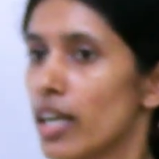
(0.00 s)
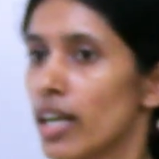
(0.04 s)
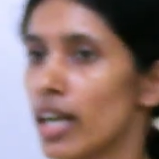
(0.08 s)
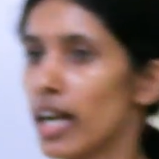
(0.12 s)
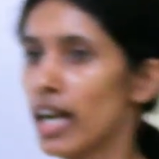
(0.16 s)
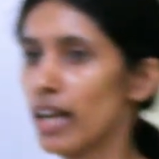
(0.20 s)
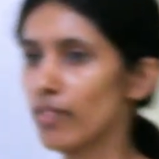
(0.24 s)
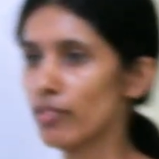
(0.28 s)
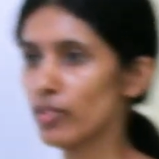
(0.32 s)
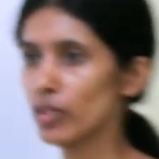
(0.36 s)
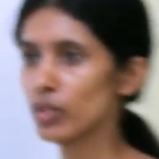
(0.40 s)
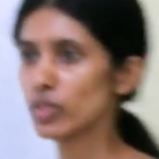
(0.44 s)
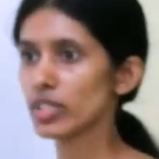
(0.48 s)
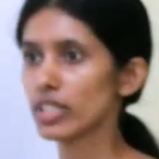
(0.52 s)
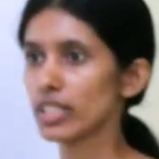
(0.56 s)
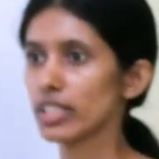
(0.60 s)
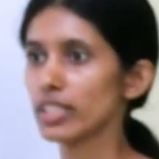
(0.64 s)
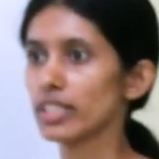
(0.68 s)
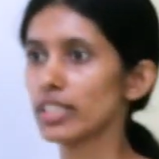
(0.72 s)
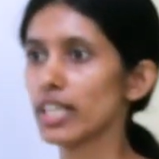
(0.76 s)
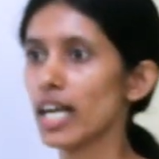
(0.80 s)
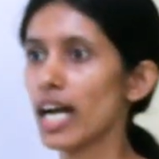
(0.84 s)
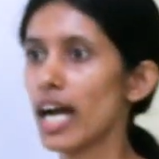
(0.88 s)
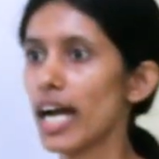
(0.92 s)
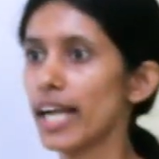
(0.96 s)
Have you
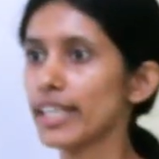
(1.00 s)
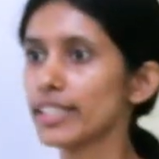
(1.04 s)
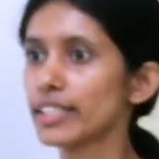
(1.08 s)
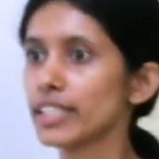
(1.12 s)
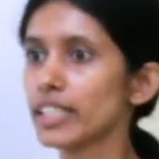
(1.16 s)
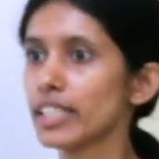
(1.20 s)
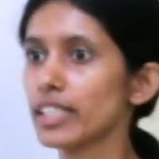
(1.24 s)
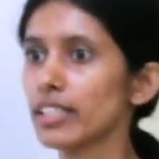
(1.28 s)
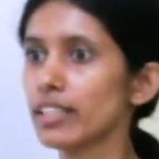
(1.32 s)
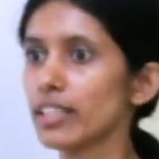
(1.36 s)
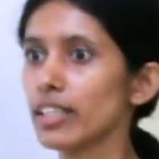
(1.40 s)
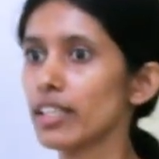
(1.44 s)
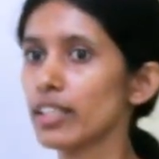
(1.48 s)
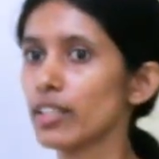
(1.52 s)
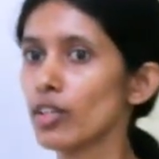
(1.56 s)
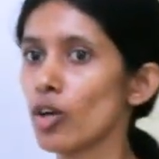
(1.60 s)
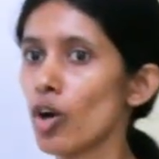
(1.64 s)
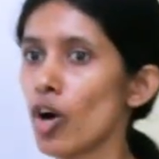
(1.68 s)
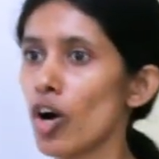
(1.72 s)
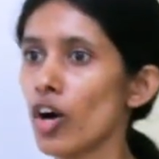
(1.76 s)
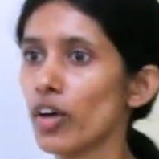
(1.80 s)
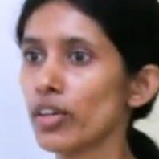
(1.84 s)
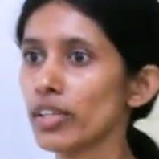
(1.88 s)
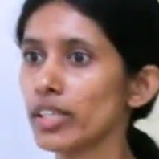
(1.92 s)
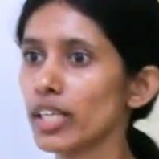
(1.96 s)
seen the anterior
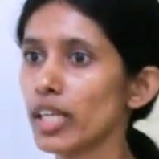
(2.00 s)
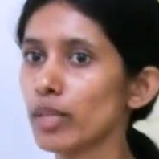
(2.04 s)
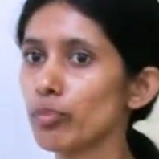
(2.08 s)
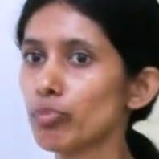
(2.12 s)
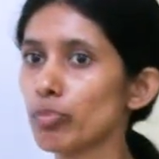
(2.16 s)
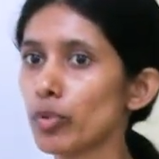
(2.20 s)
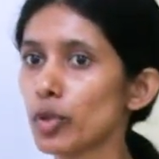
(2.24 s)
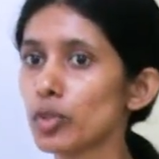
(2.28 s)
horn and